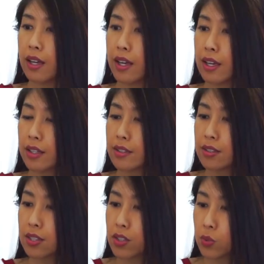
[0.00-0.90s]
And
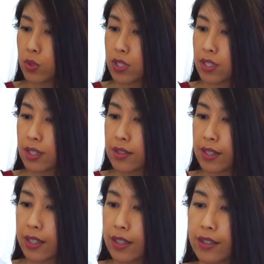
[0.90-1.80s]
this one is
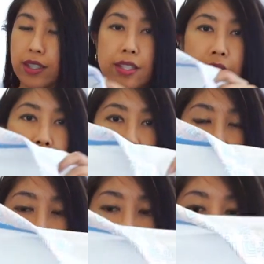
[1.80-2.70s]
an Adidas
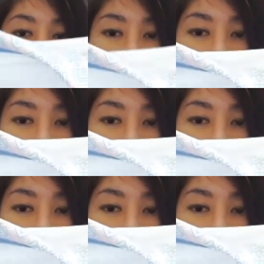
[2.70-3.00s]
top. It